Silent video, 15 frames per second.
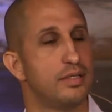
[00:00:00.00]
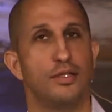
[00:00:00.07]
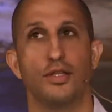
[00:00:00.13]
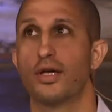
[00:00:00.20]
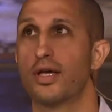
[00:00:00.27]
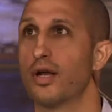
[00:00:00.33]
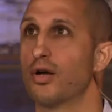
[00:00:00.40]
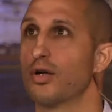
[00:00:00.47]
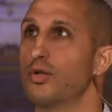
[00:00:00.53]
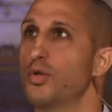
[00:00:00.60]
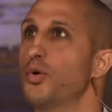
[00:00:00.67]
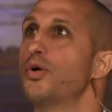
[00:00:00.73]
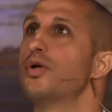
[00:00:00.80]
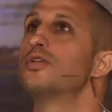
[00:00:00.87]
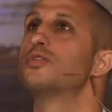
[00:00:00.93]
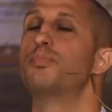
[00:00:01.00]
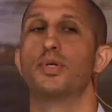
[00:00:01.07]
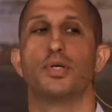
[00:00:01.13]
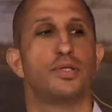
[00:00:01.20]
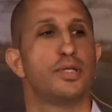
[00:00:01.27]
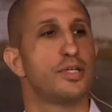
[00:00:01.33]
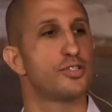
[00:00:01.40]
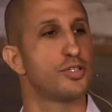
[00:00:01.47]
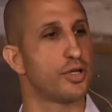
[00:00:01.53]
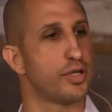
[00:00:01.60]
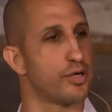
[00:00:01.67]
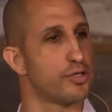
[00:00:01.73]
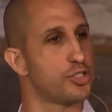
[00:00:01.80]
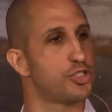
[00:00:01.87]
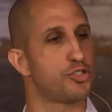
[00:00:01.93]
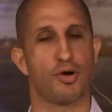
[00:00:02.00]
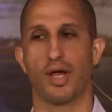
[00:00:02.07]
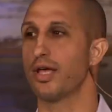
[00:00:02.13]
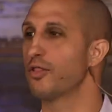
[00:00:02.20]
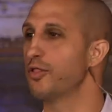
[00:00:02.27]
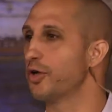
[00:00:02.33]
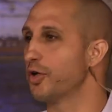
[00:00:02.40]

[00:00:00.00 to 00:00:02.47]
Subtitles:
Look at our glorious buildings. Look at our strength.